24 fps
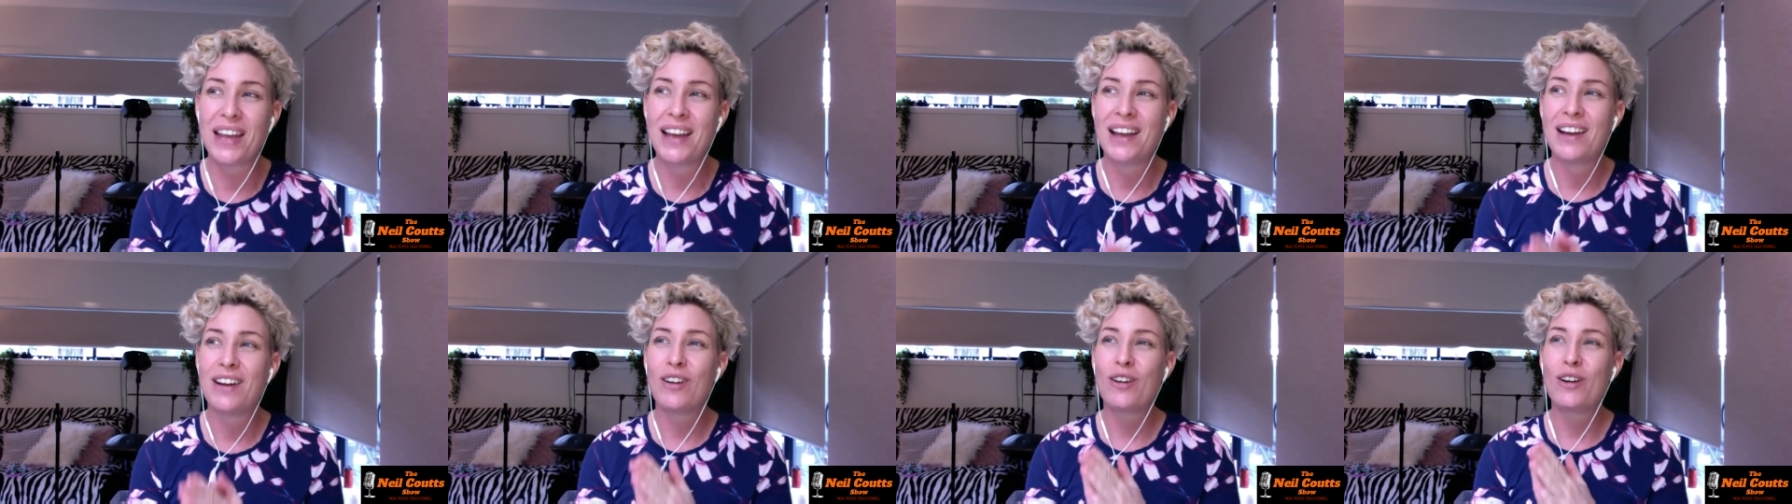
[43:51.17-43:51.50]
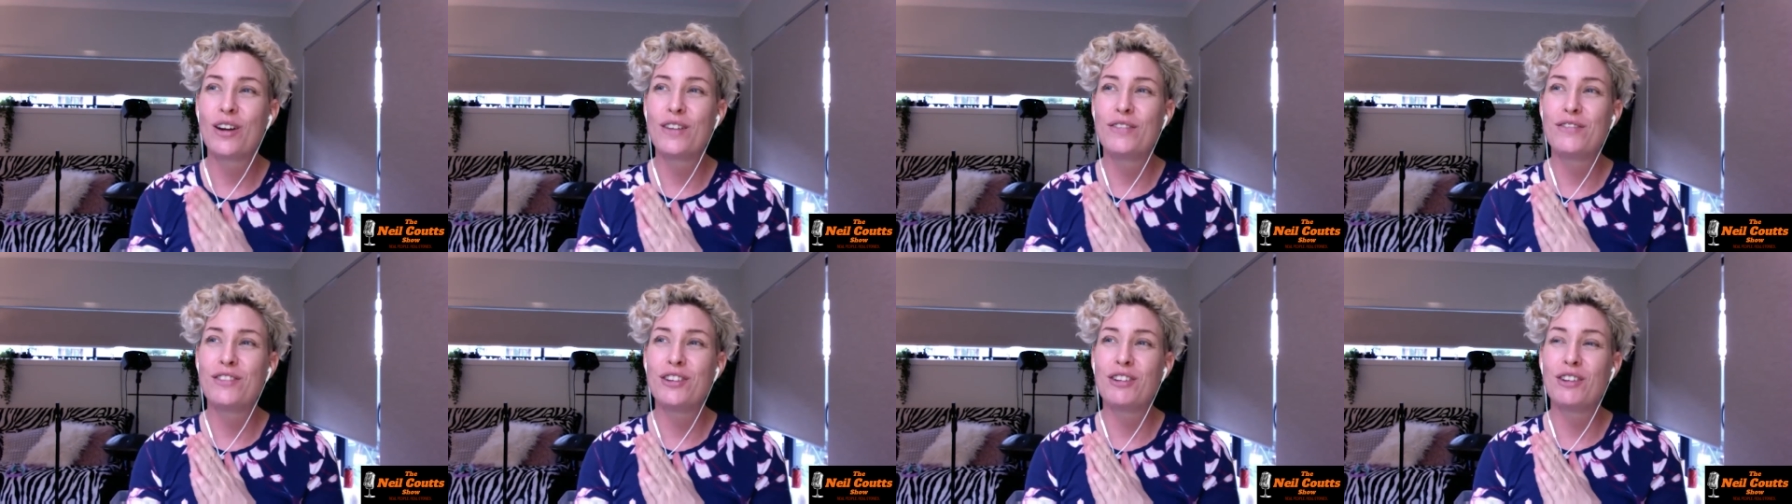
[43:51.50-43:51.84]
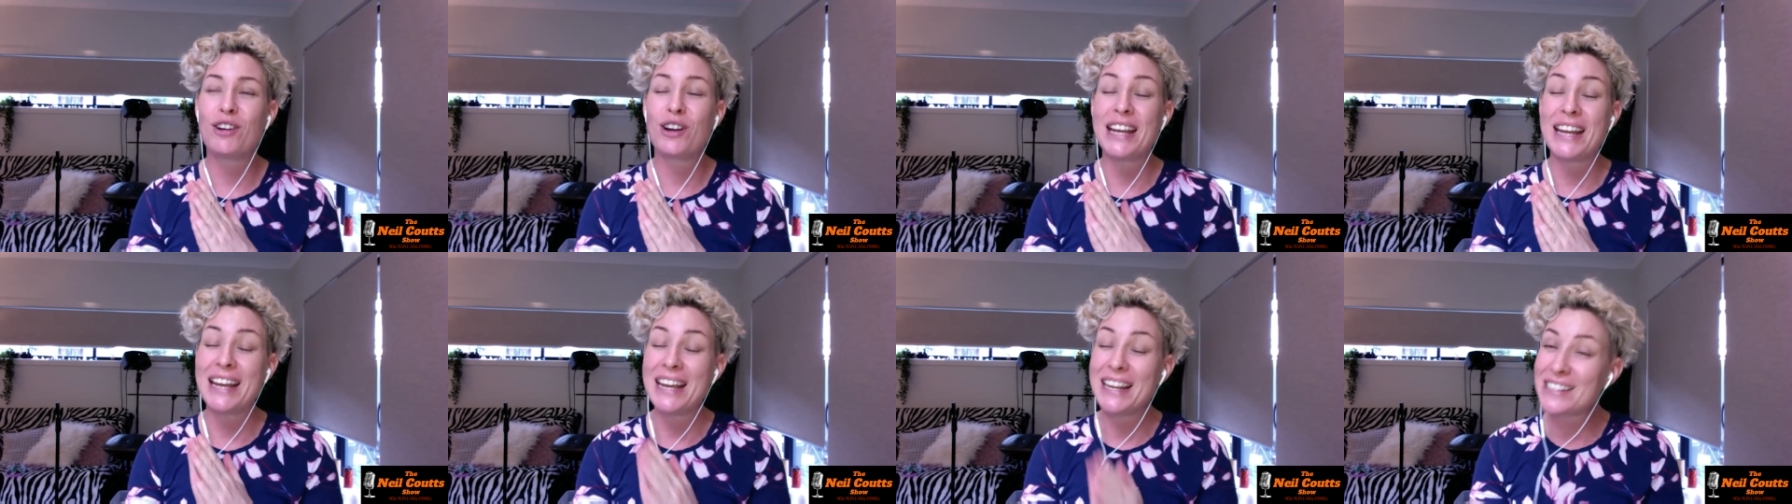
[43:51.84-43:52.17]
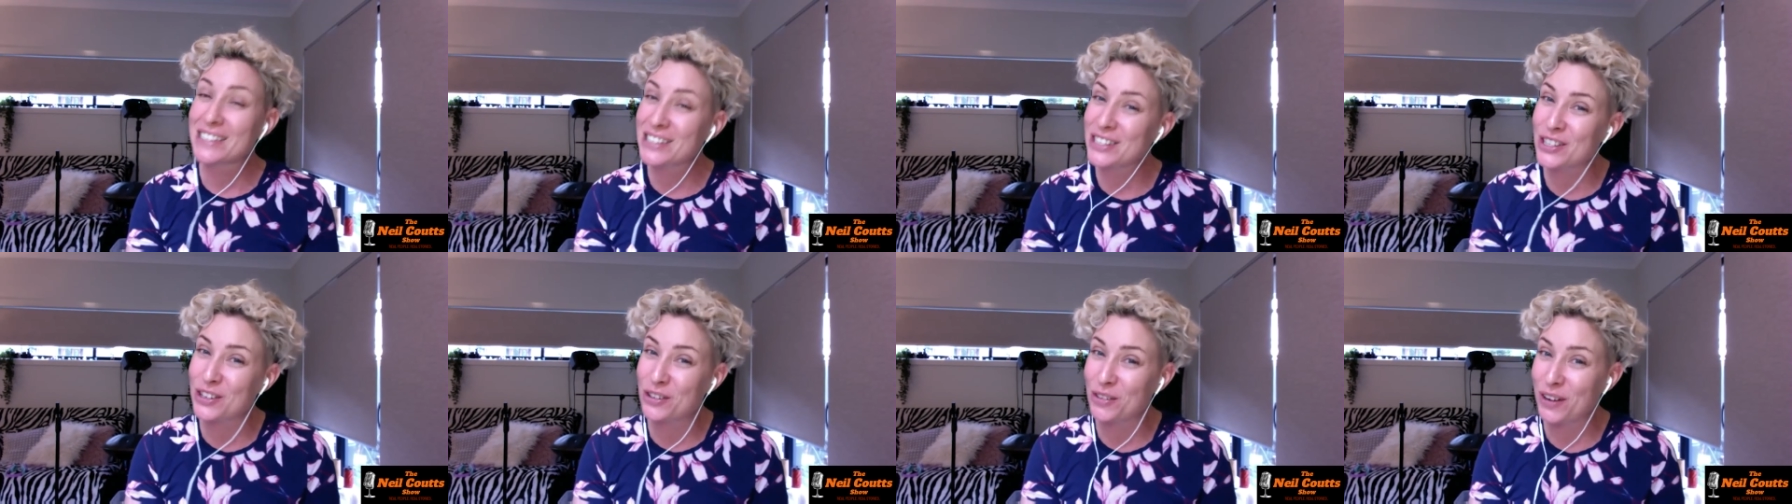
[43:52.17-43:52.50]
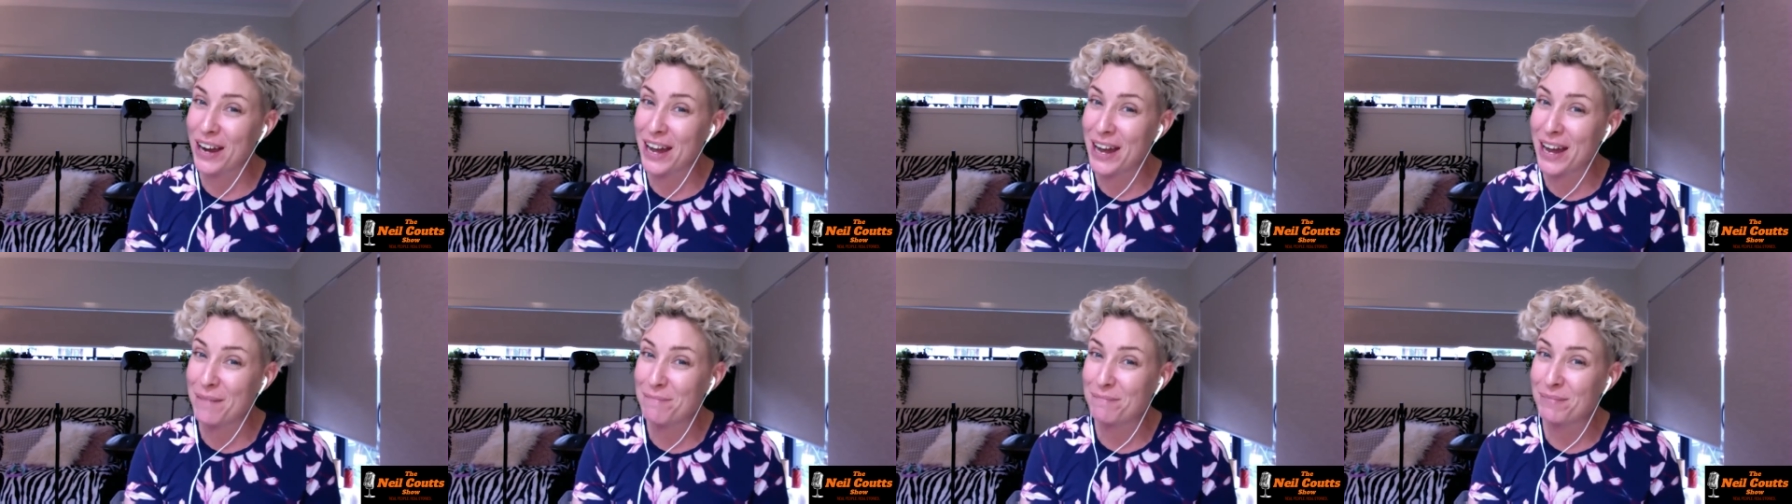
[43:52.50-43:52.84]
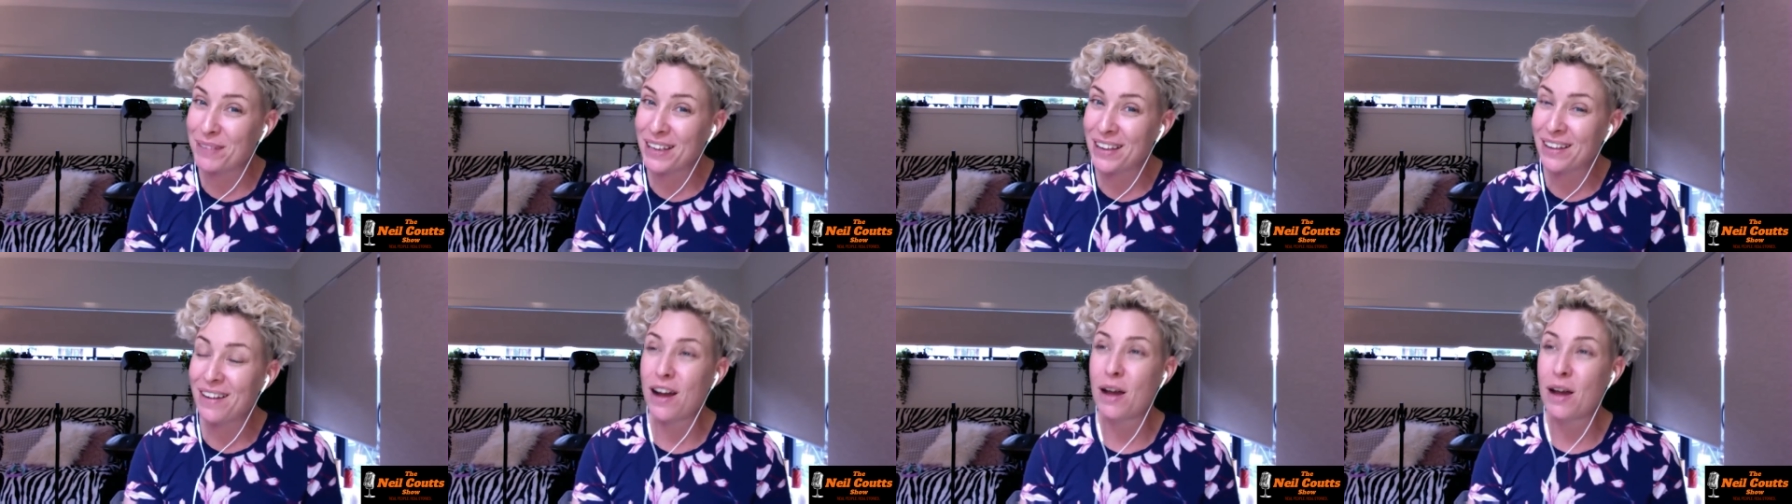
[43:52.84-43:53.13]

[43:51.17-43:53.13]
Mm. Or if you're on Instagram,